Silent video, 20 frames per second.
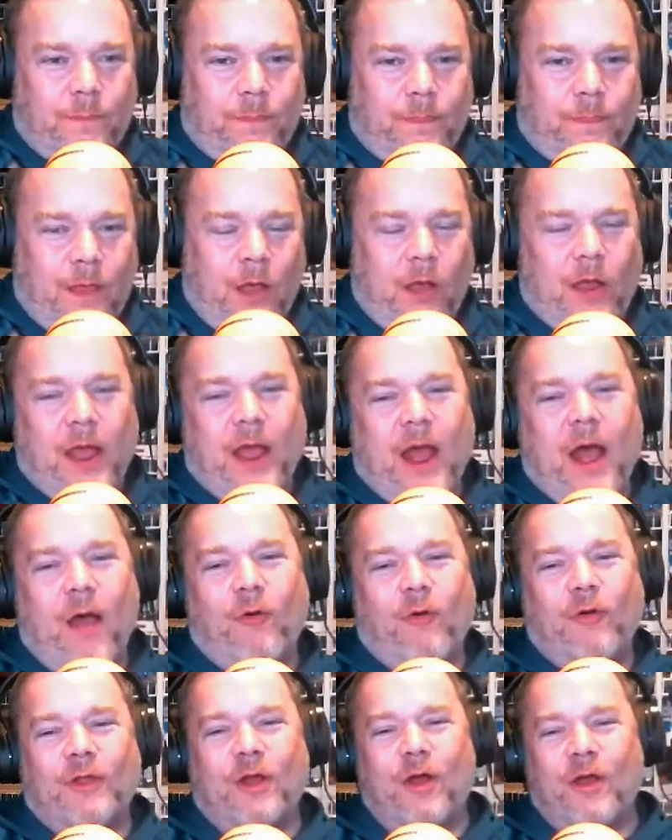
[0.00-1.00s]
Okay,
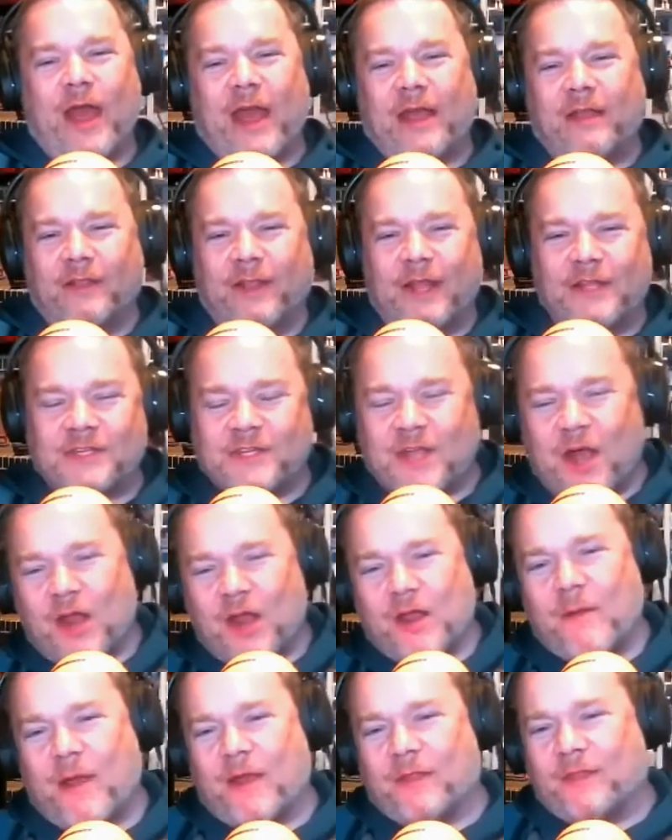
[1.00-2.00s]
okay, let's talk
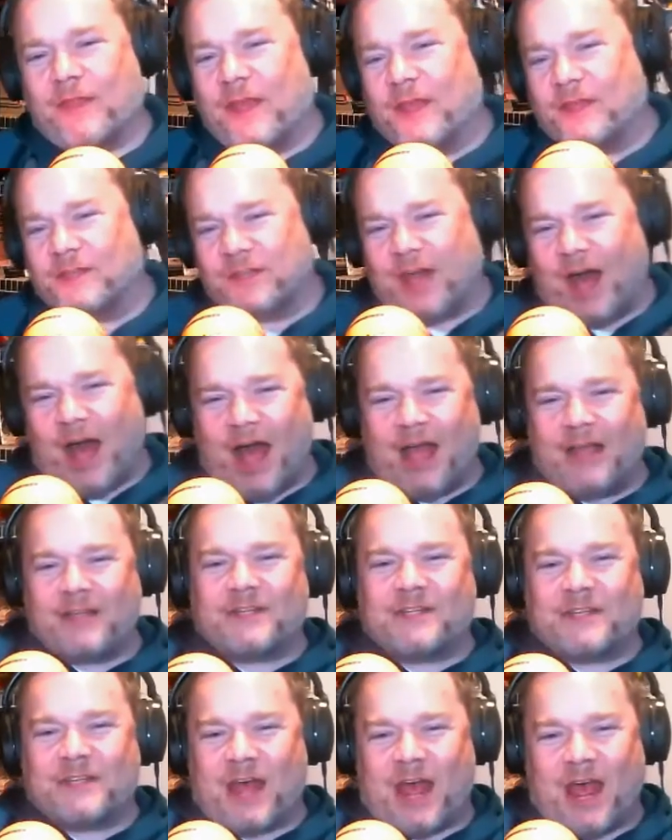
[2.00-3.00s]
about this. I
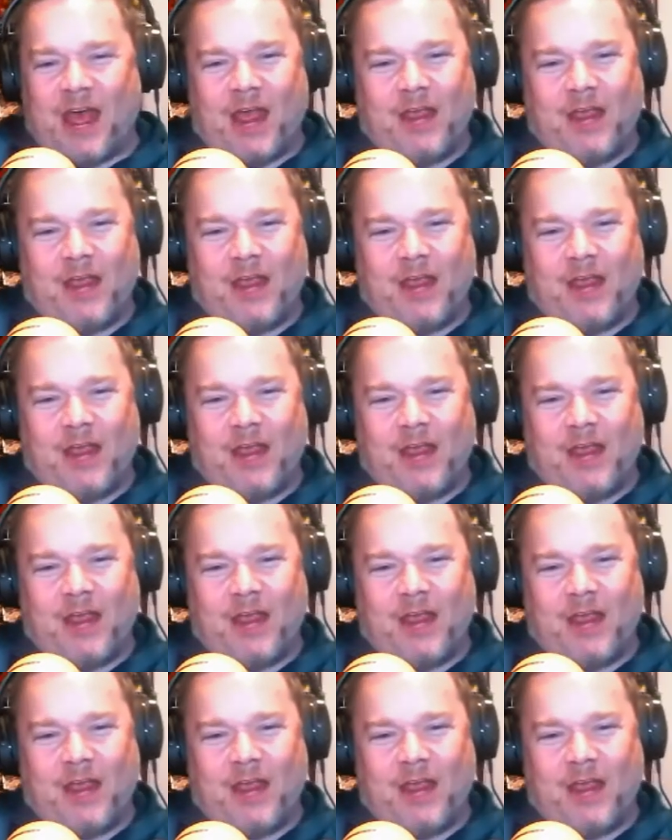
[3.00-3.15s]
say